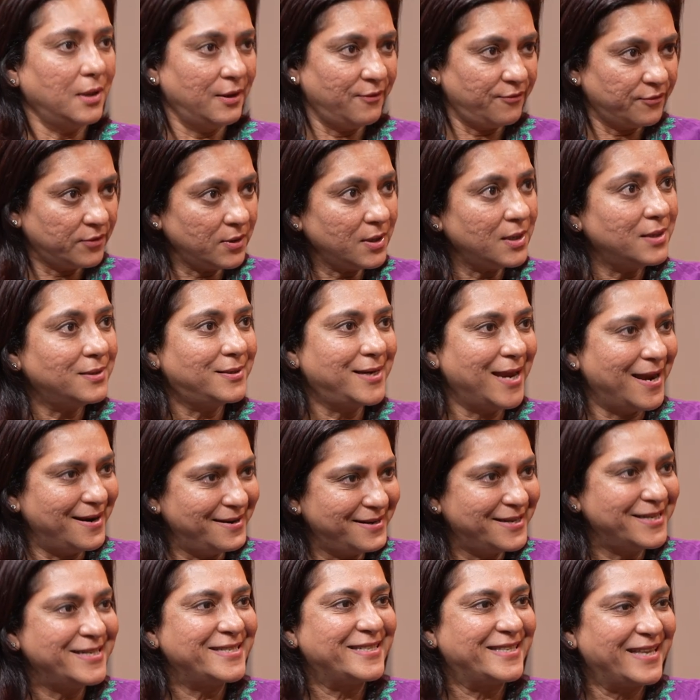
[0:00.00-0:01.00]
if the intent
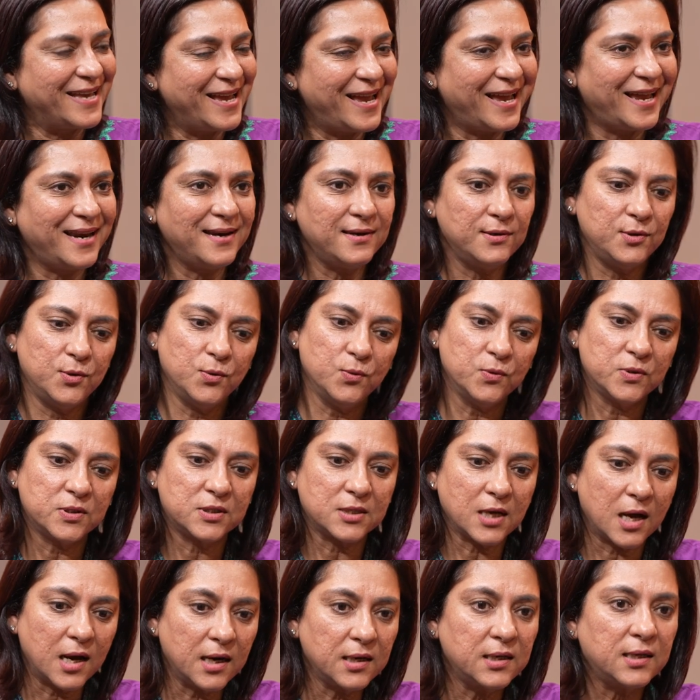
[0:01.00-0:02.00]
is there, you
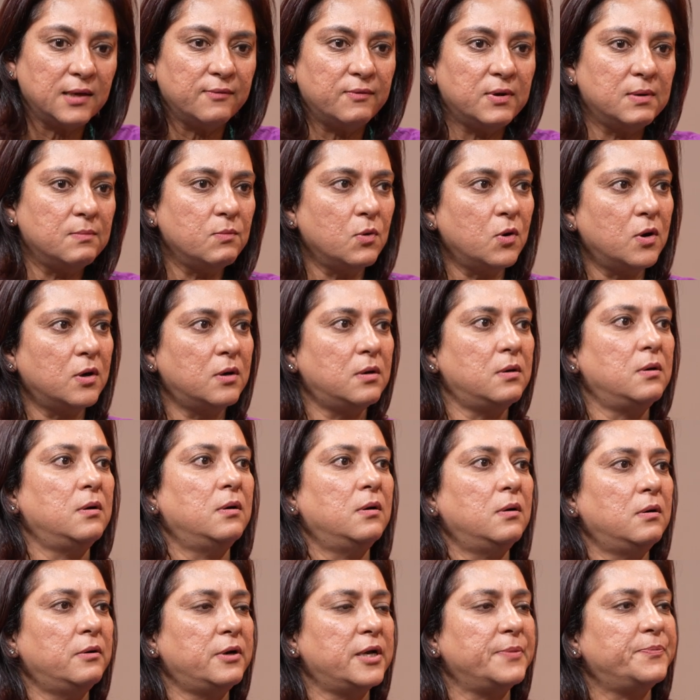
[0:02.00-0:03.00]
start giving more
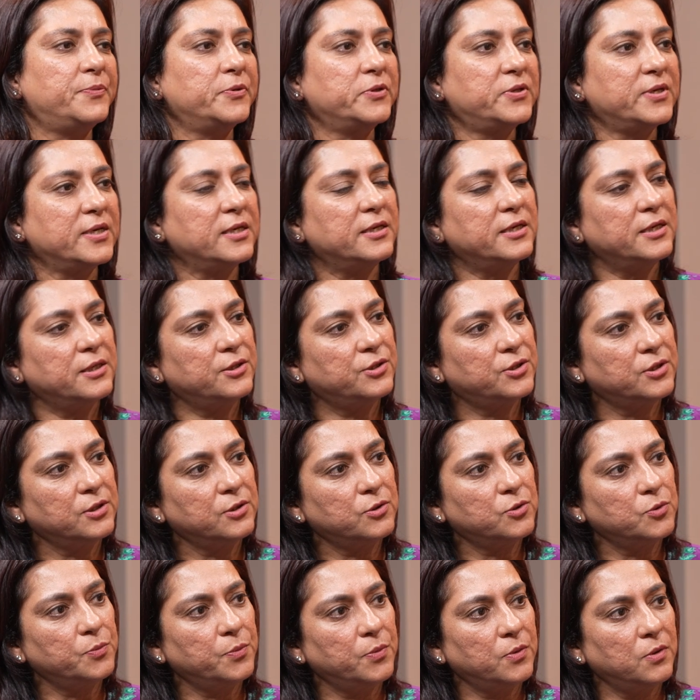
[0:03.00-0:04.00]
representation
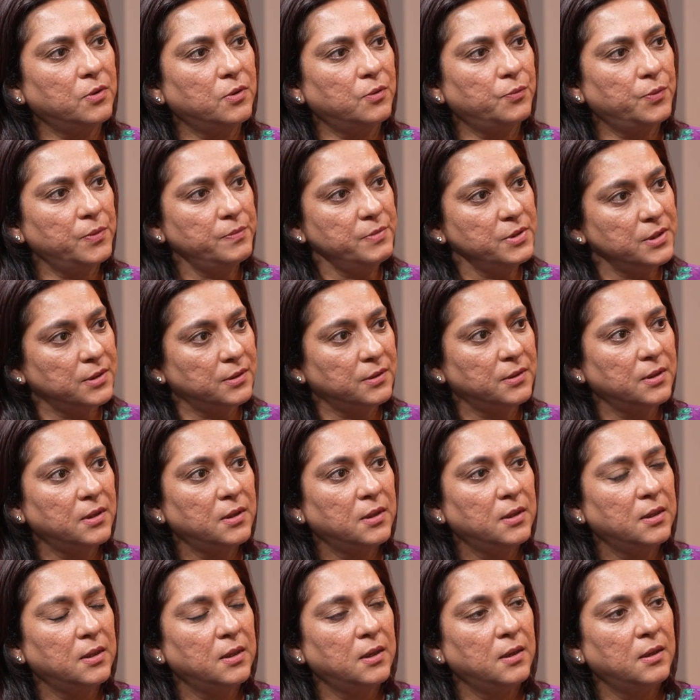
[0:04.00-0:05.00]
to women.
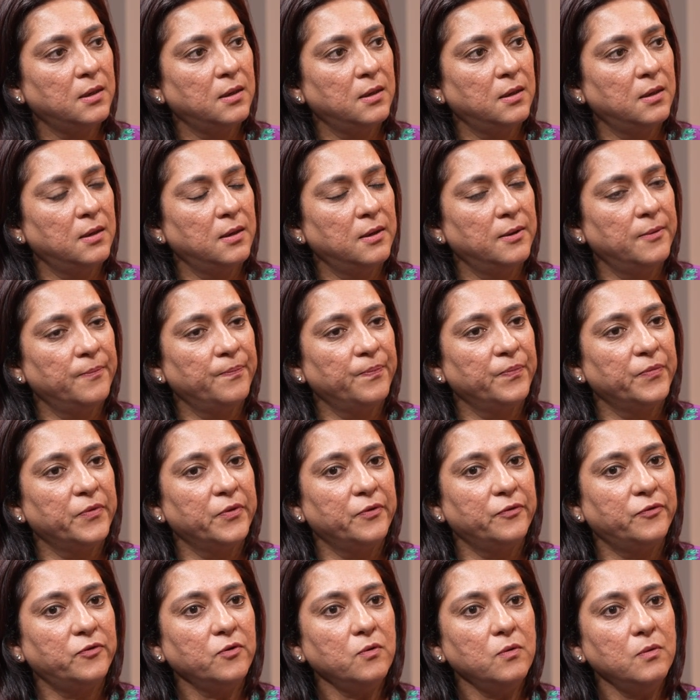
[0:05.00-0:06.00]

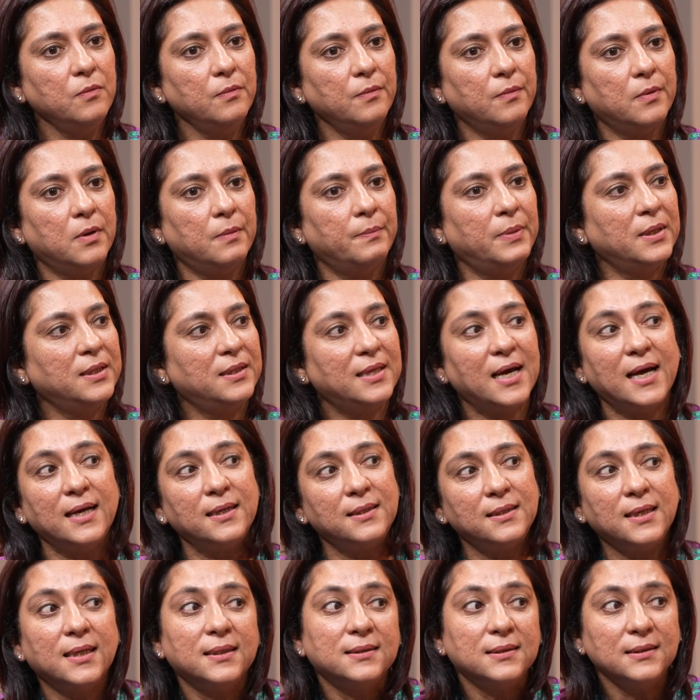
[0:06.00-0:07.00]
So, but that
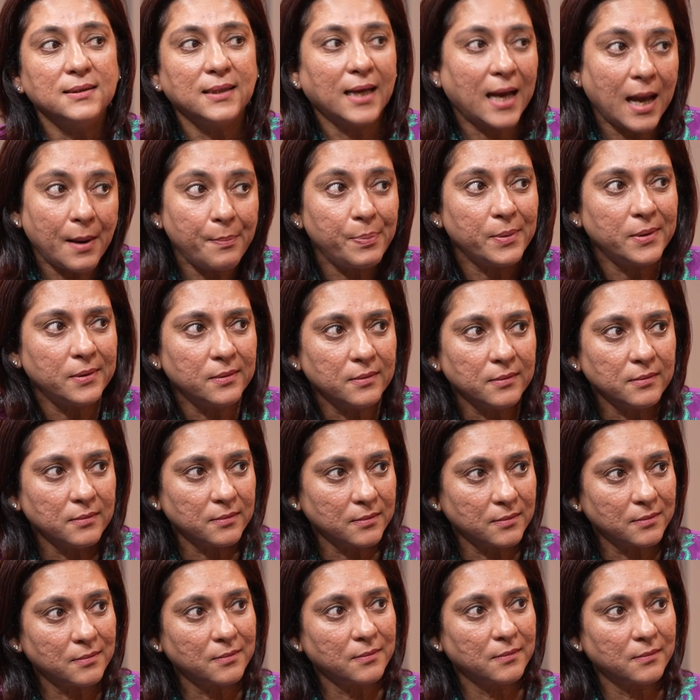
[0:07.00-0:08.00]
doesn't happen,
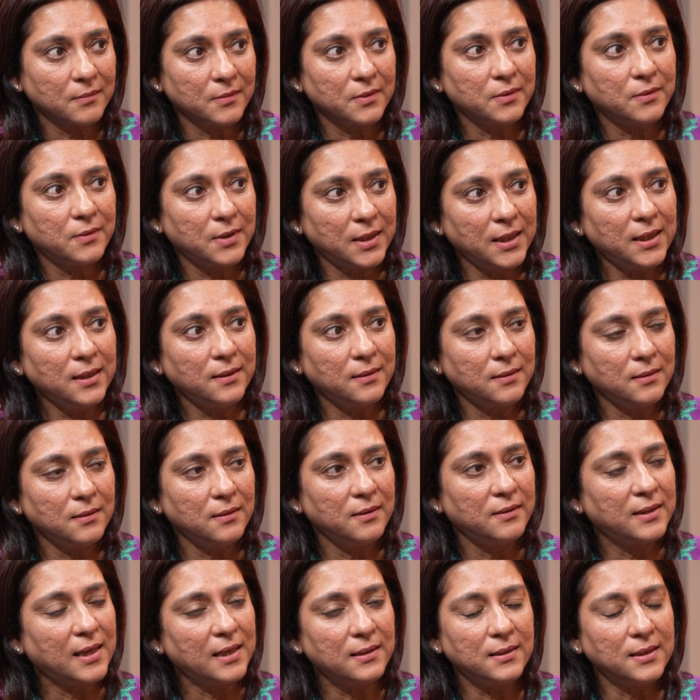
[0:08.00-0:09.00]
right?
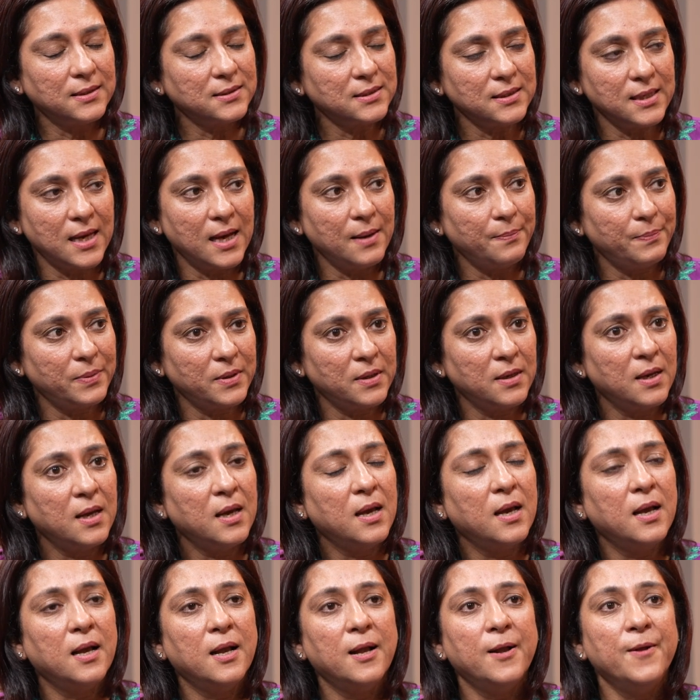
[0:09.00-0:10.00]
That doesn't happen.
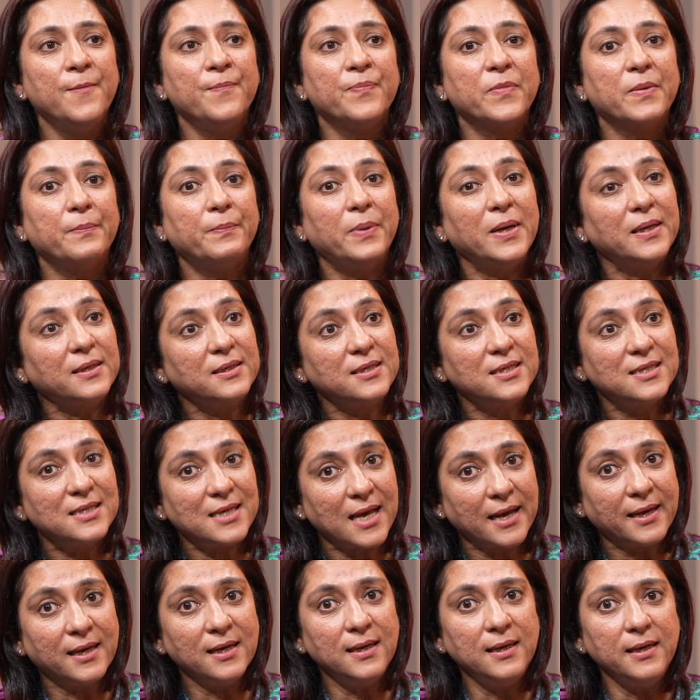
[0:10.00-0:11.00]
But
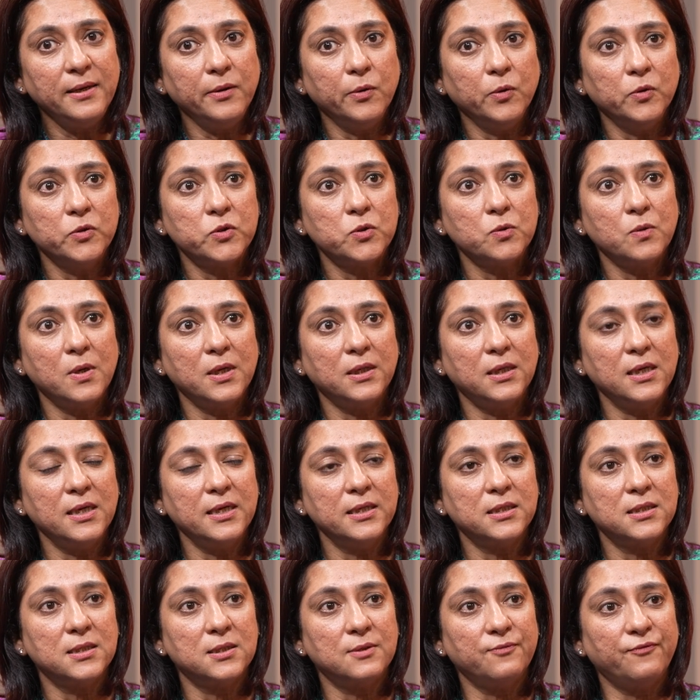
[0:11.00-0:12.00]
secondly, also, I think
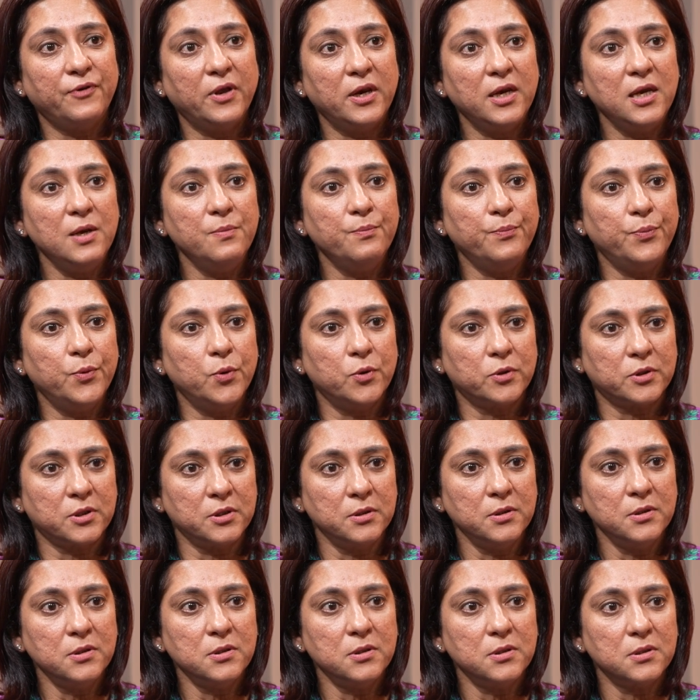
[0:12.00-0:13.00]
it's very
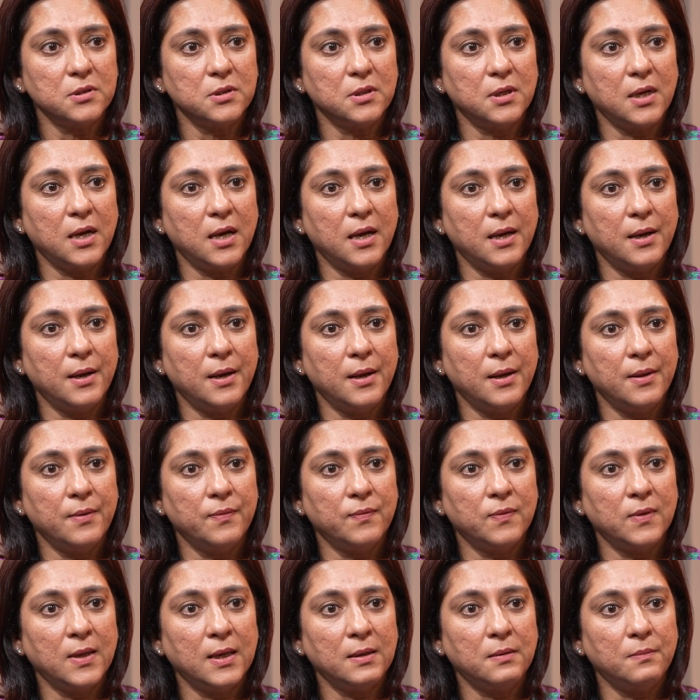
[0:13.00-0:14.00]
important
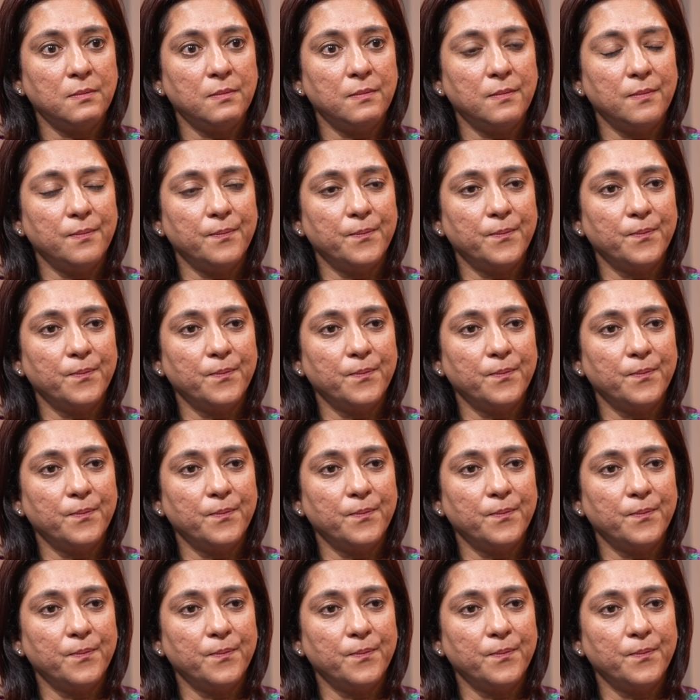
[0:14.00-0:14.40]
that